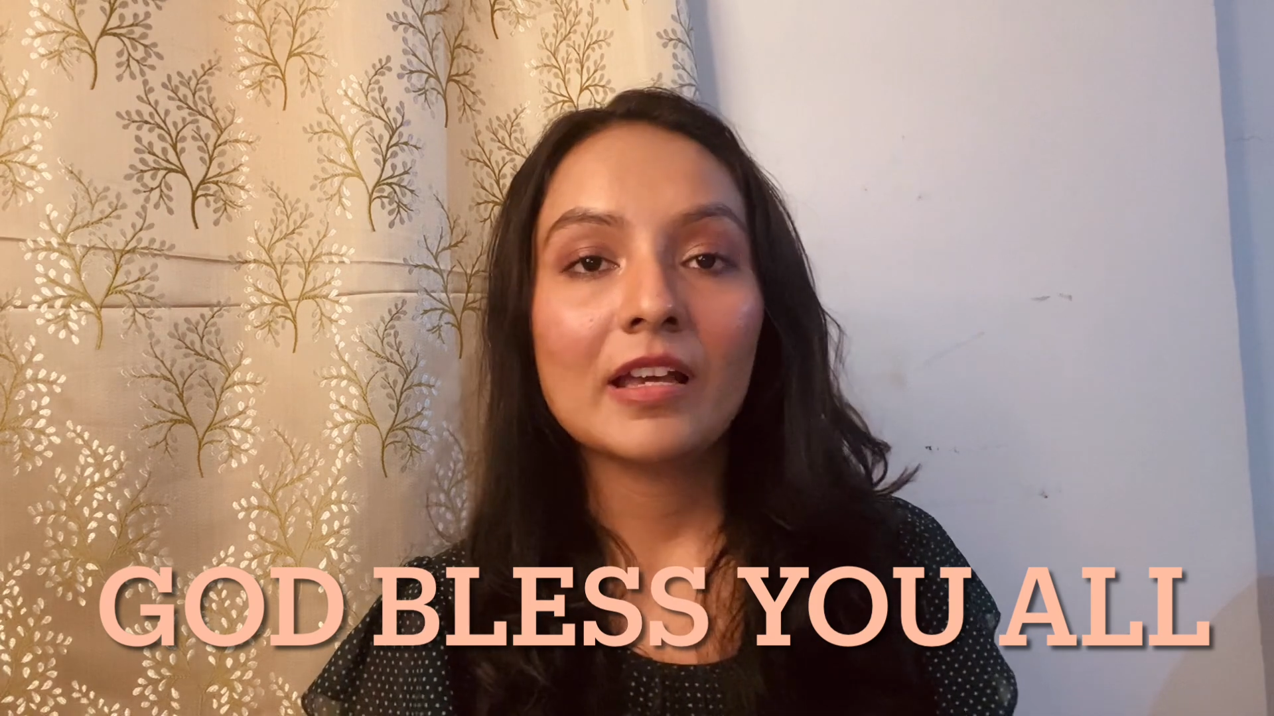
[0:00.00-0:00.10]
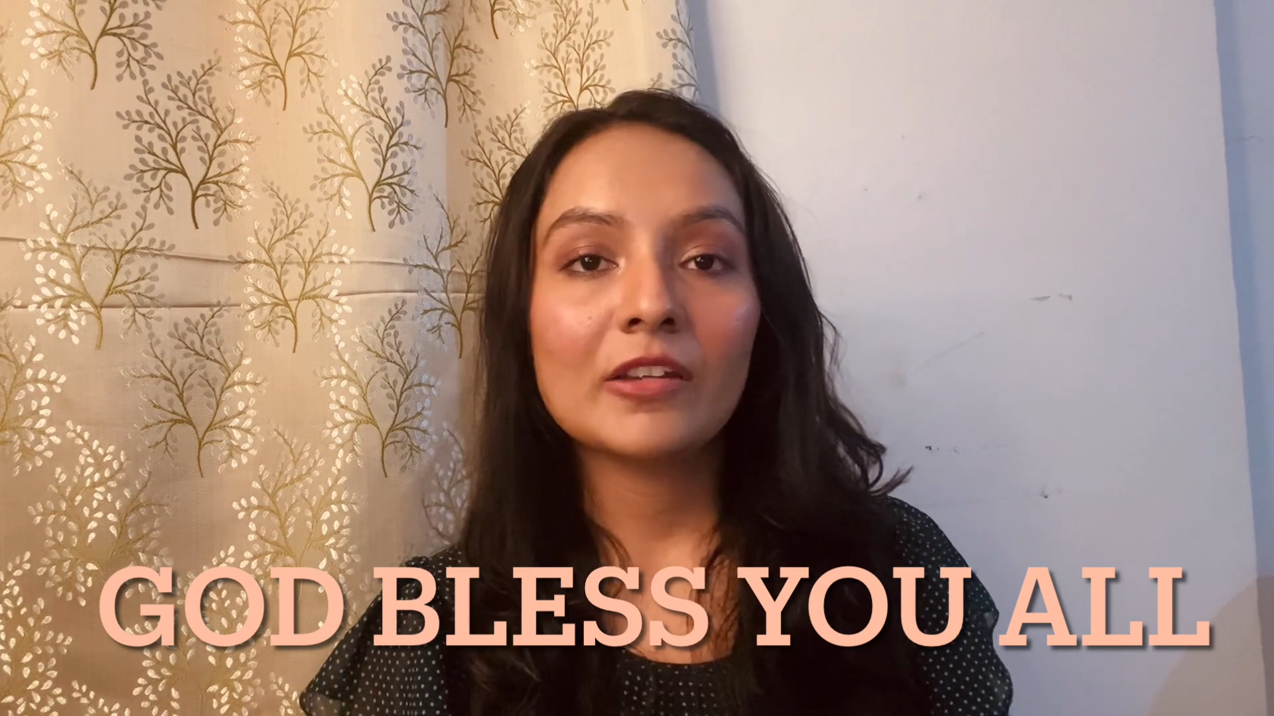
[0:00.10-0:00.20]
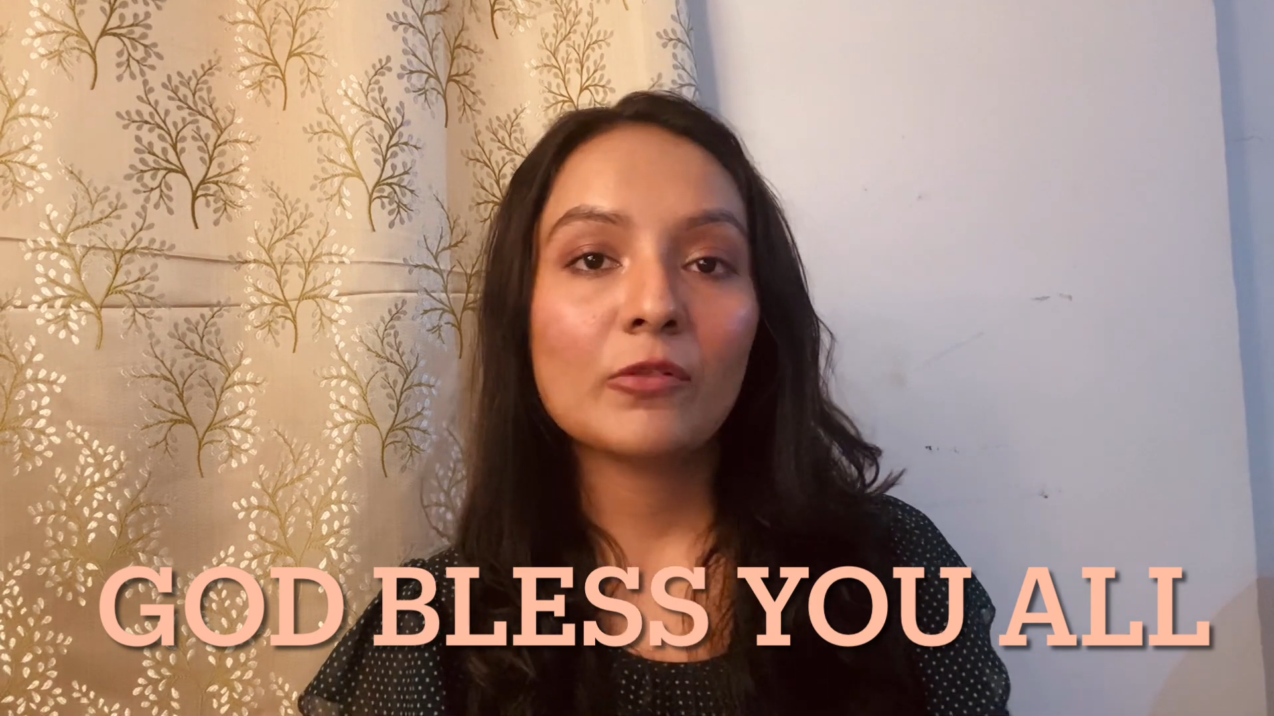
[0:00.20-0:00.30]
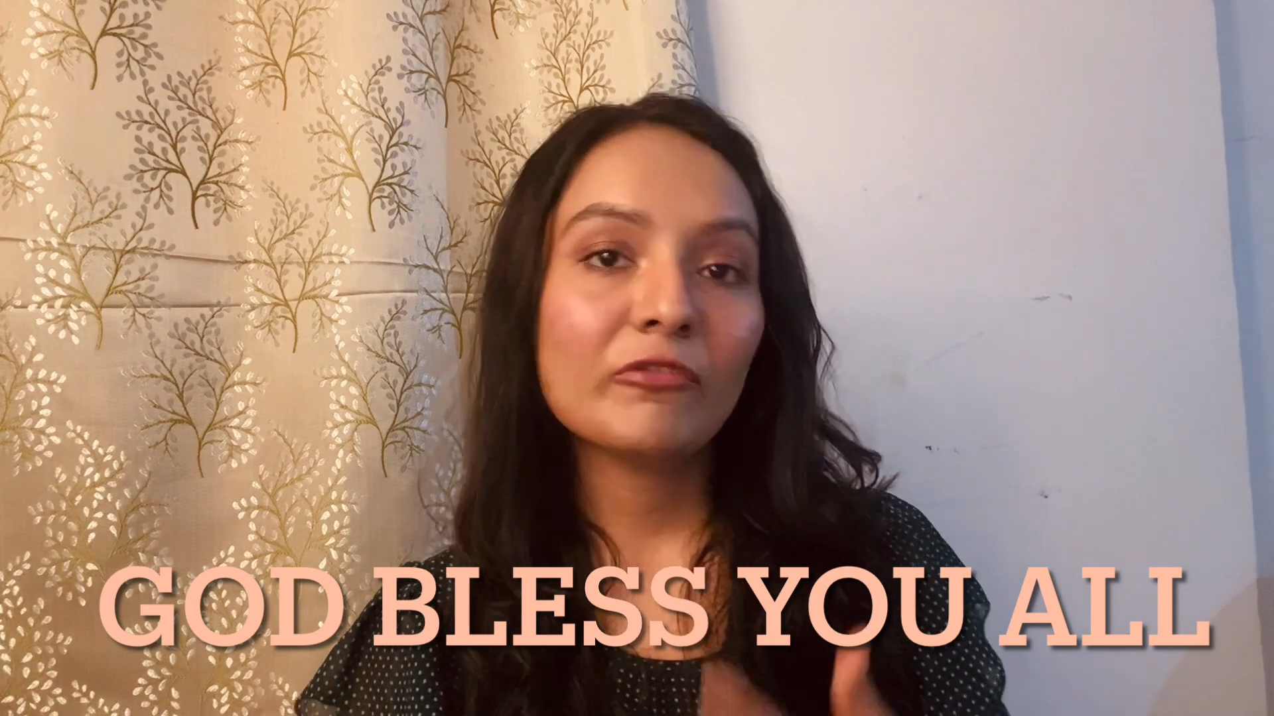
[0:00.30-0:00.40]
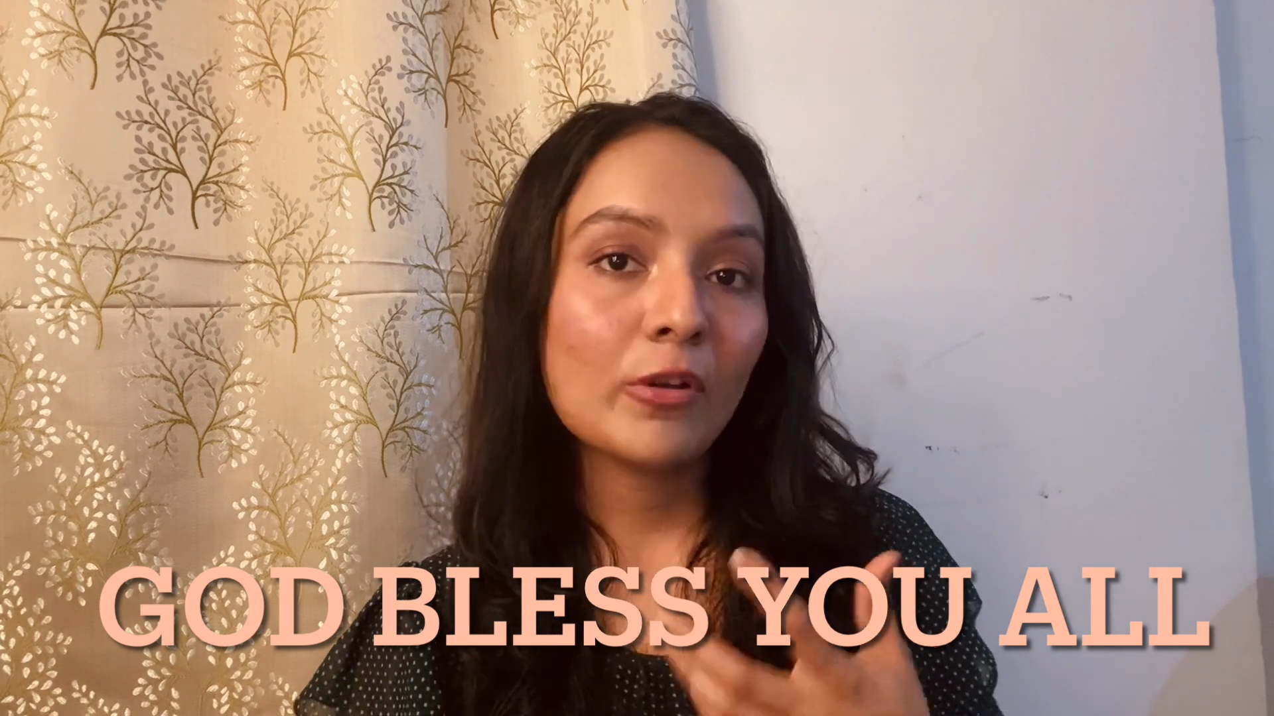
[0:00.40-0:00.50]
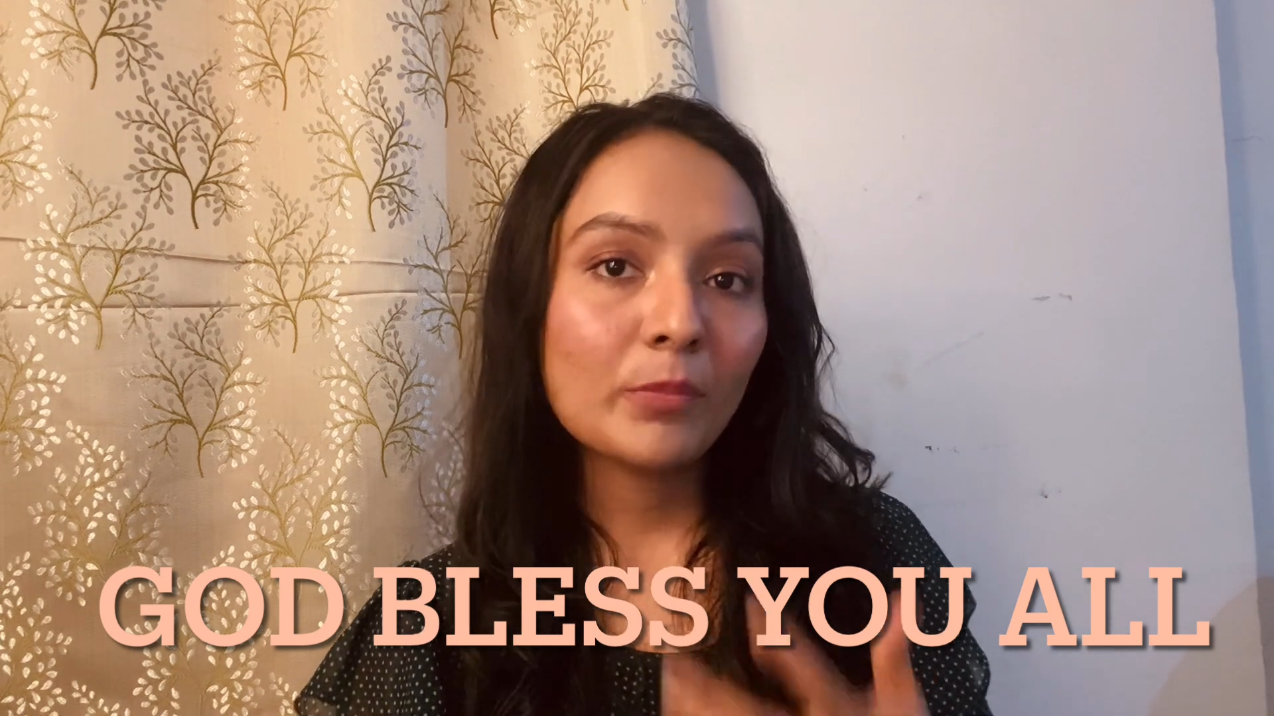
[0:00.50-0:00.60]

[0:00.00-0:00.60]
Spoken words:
And if you're